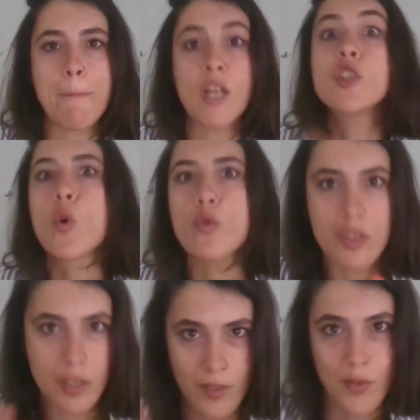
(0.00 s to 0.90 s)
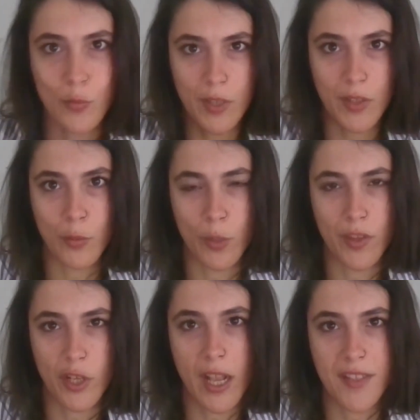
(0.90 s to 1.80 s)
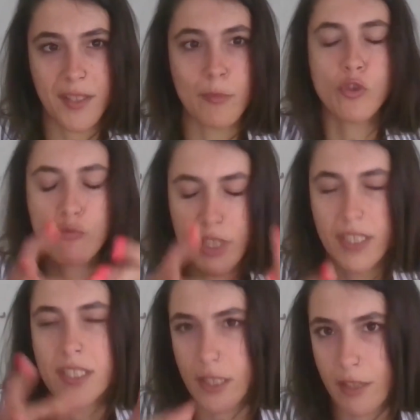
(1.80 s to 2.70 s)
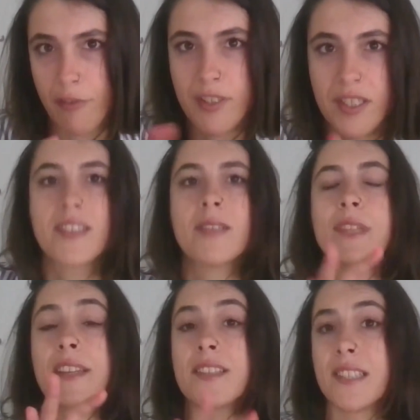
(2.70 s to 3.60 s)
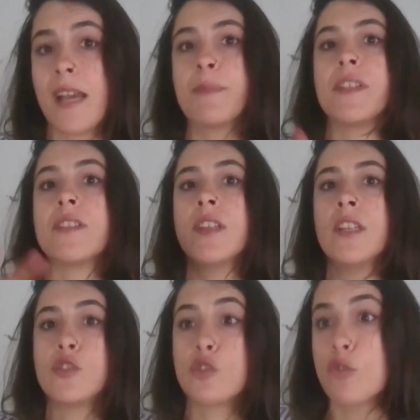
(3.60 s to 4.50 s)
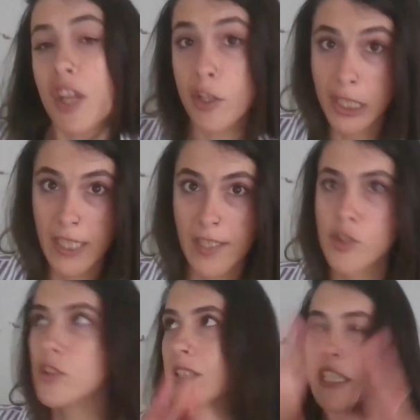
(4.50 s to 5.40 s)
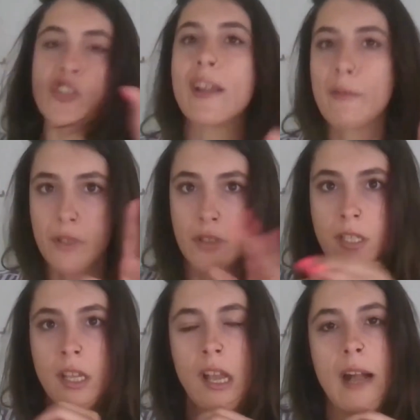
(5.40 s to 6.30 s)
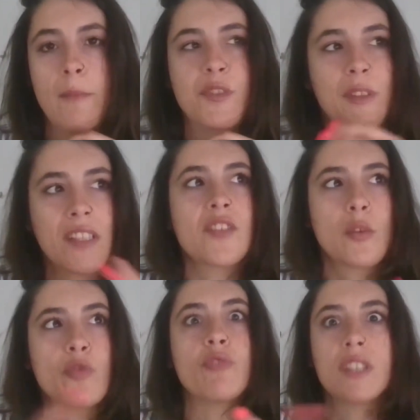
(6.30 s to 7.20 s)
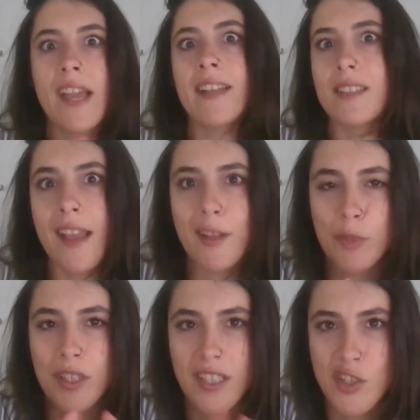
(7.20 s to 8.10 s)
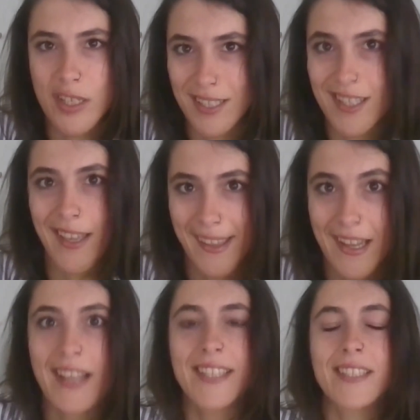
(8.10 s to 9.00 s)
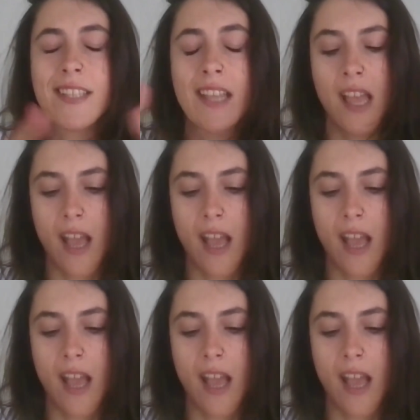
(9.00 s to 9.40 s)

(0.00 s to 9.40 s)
closeness with our customers to really deliver a system that is adapted to their needs, not in general. So I think this goes really hand in hand with the agentic AI and